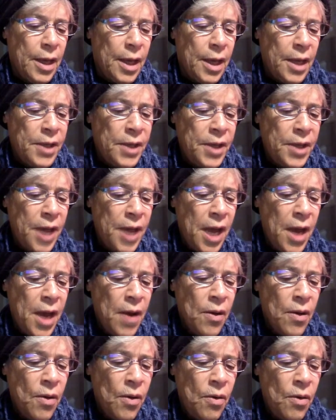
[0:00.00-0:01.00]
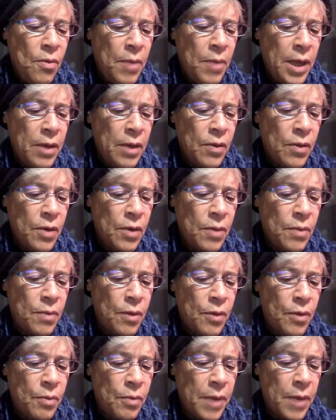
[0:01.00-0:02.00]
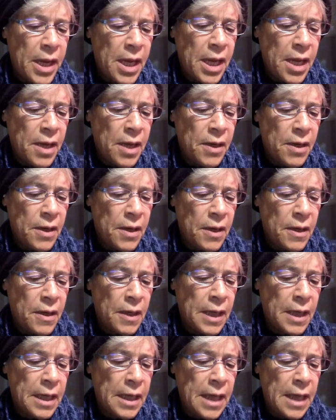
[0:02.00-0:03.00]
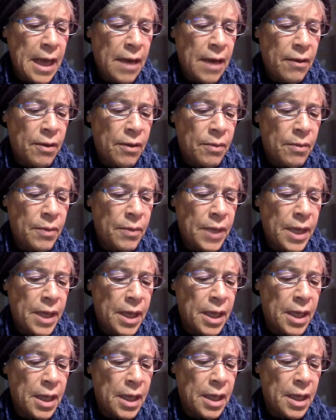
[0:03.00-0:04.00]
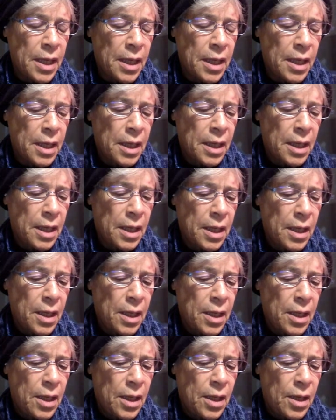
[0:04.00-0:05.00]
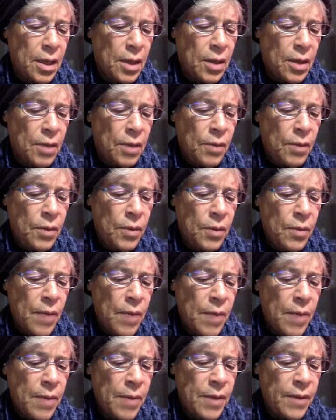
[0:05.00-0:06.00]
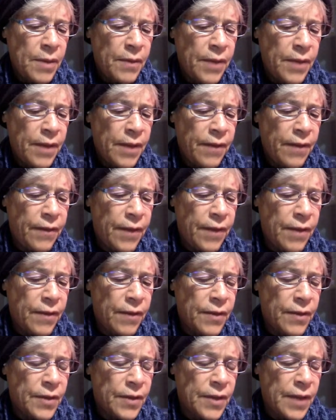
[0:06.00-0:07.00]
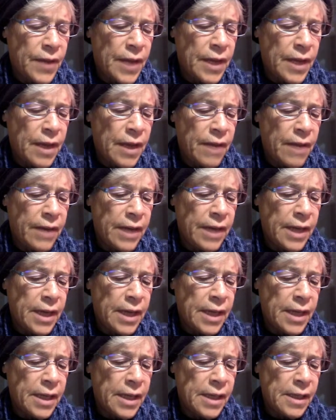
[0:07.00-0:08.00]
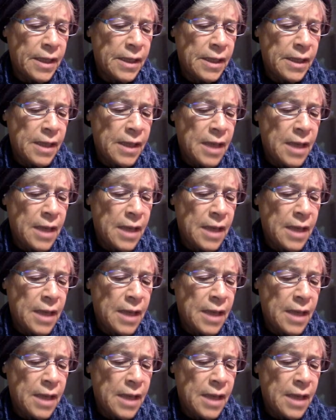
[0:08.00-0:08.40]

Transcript: Attire, O my Lord, both my inner and outer being with the raiment of thy favors and thy loving kindness.